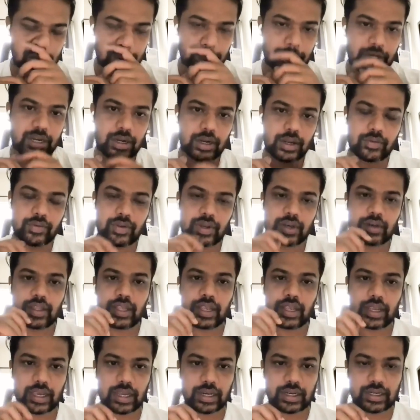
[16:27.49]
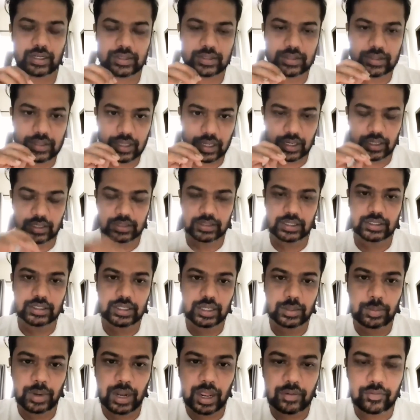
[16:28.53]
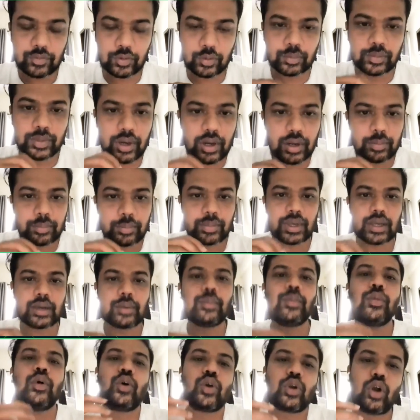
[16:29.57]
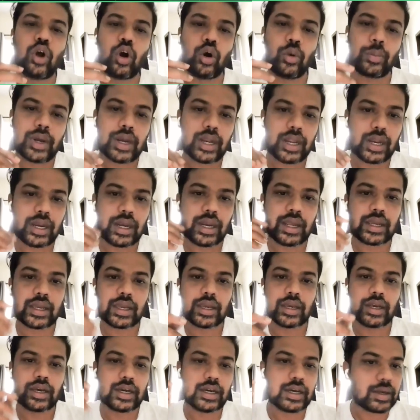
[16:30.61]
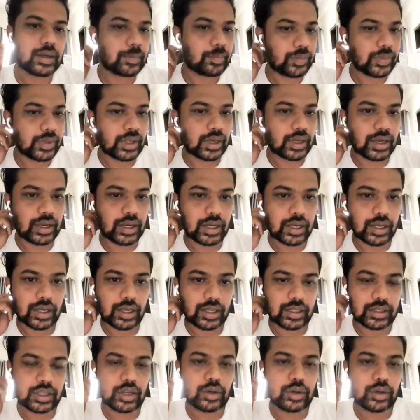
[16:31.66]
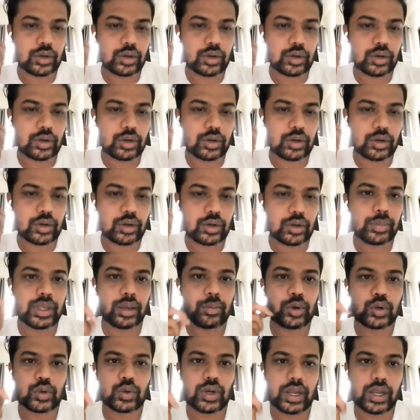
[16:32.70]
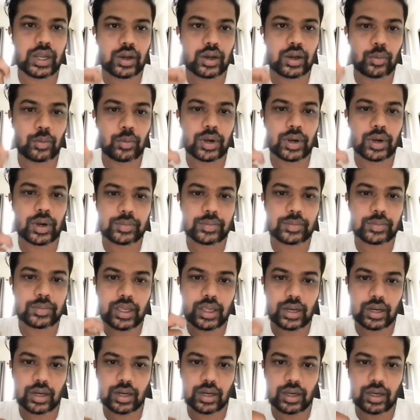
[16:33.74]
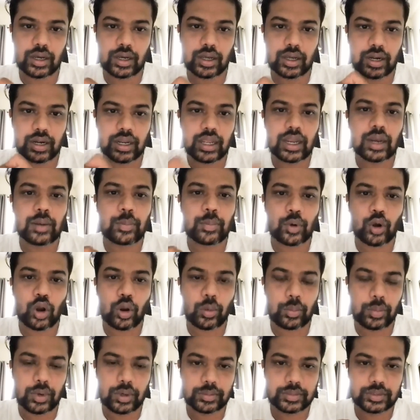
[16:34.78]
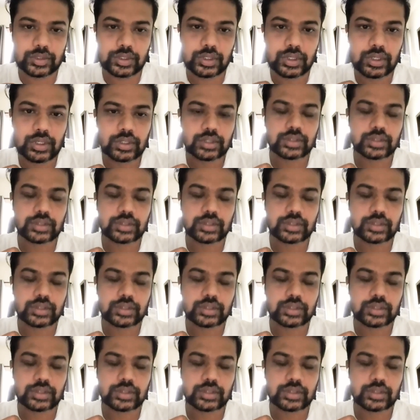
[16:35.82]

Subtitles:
But when they get such a platform, they will become more open, and like they will be able to like open up their real problems.